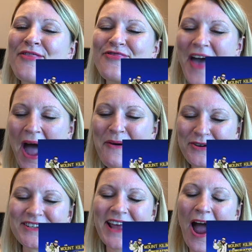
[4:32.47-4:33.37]
That
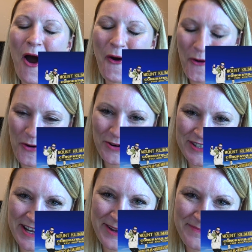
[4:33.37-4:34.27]
was
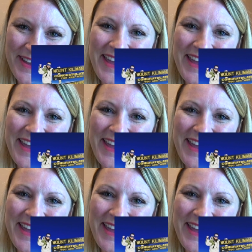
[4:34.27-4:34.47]
awesome.